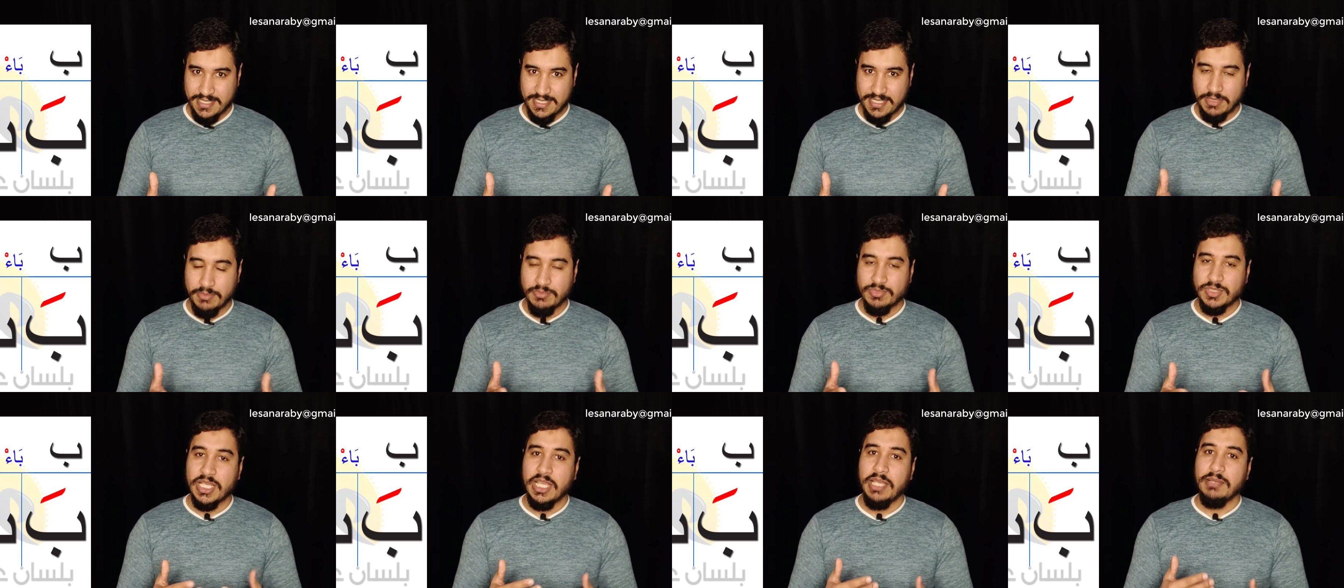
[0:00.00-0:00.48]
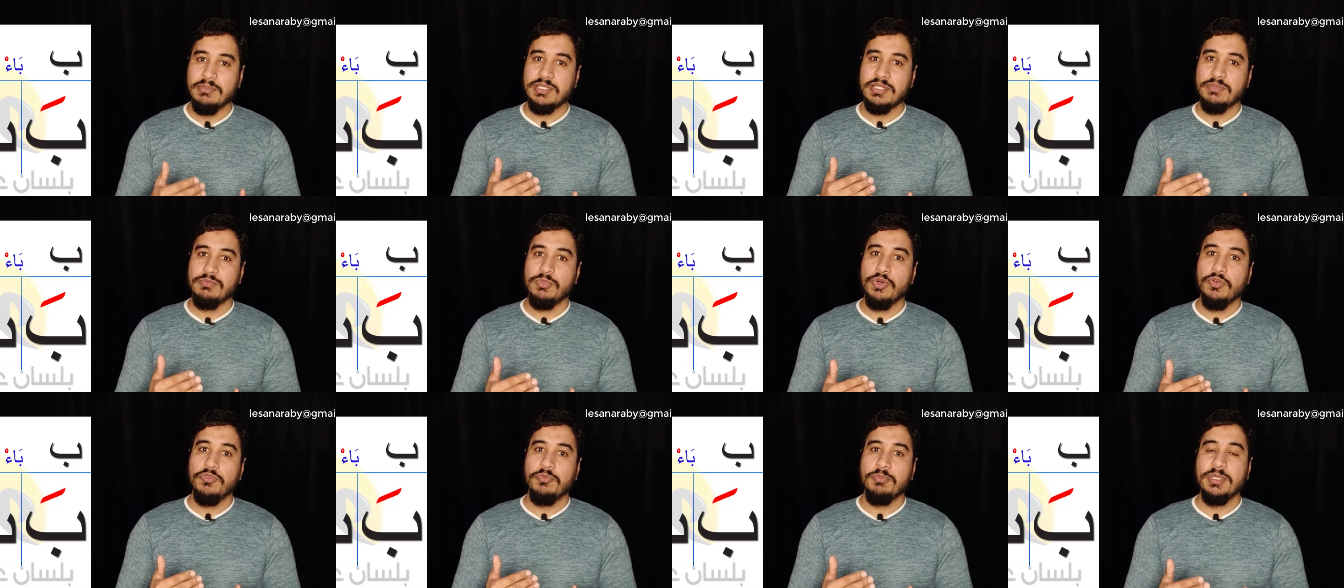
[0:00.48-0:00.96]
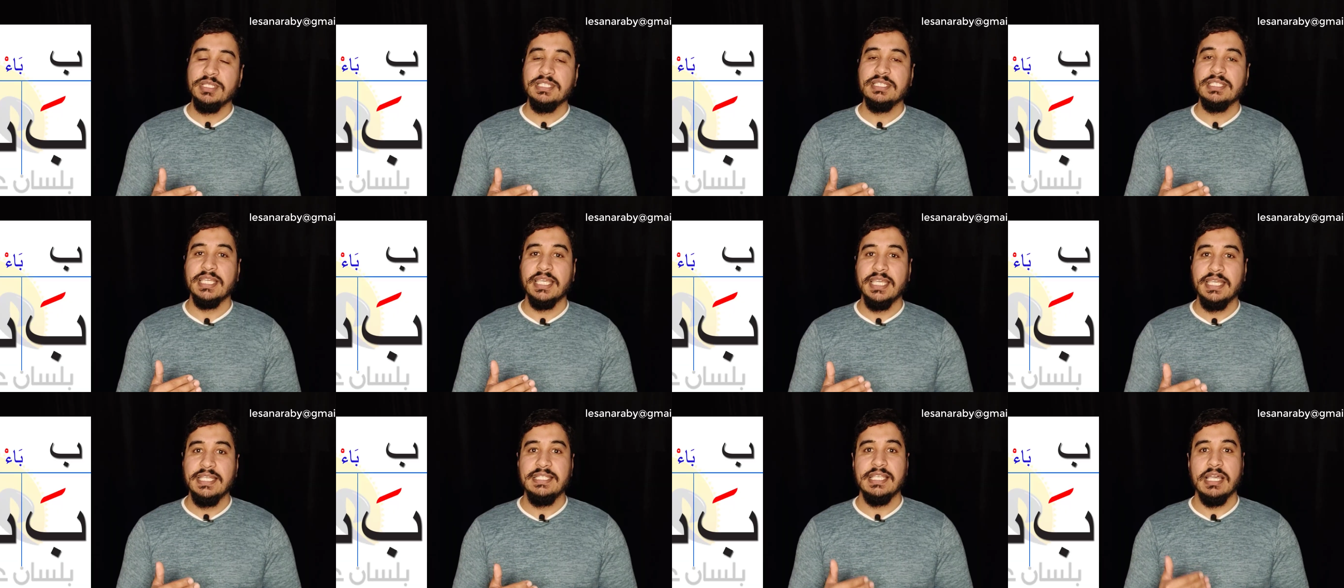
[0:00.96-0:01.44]
Sometimes the
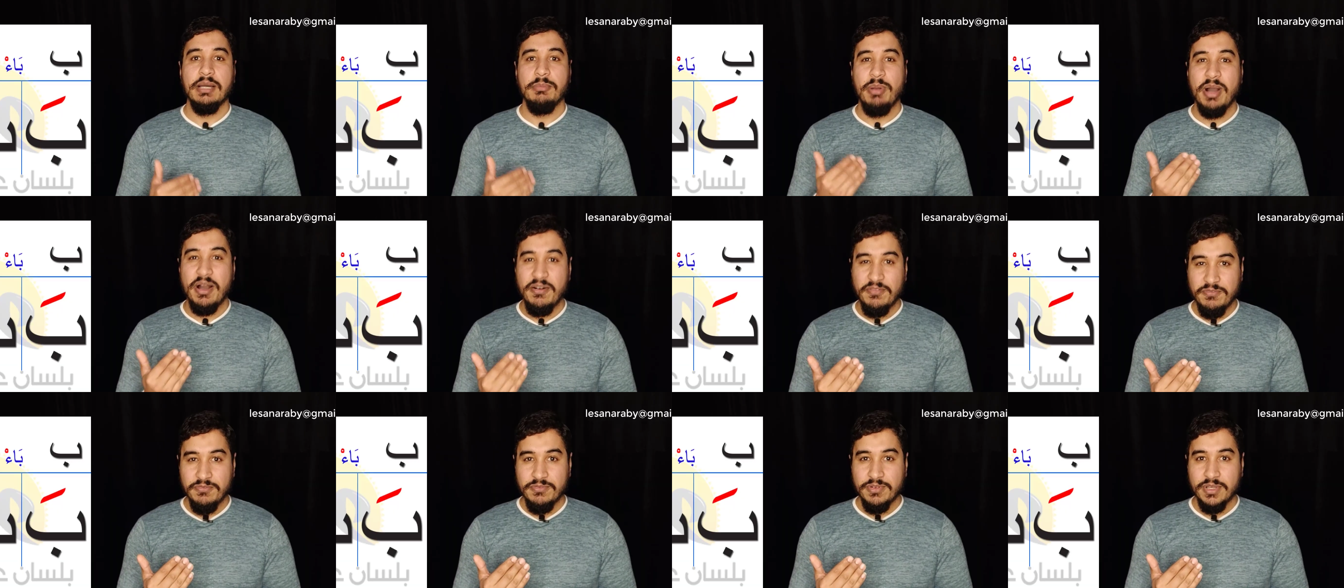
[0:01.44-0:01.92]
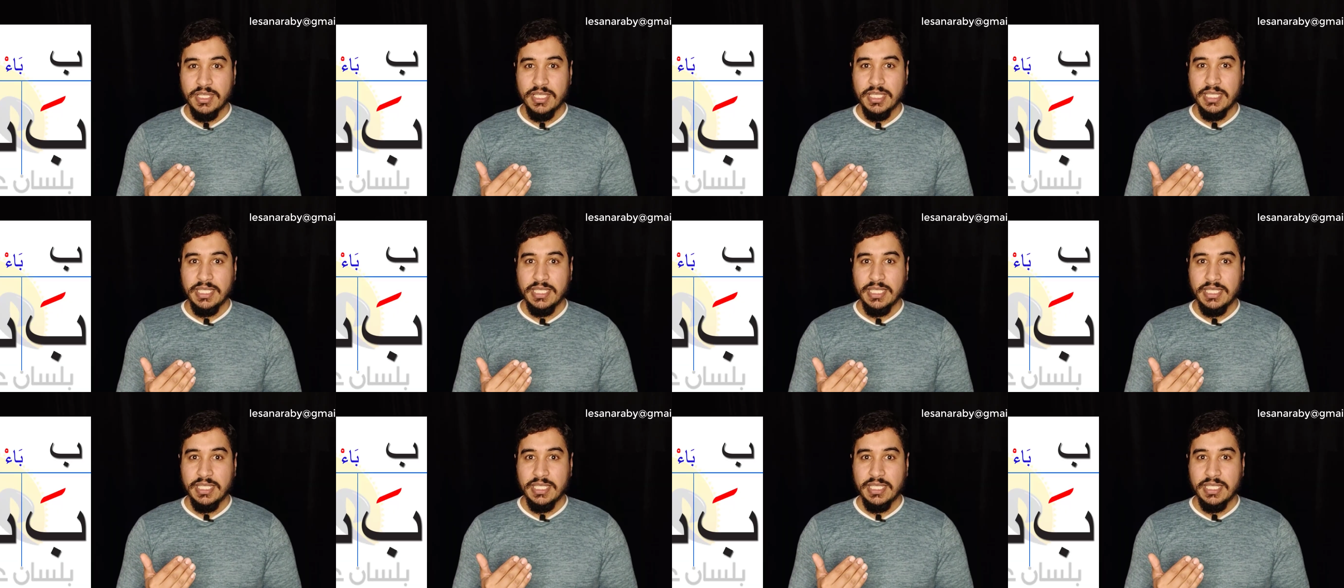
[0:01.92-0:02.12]
movement is above.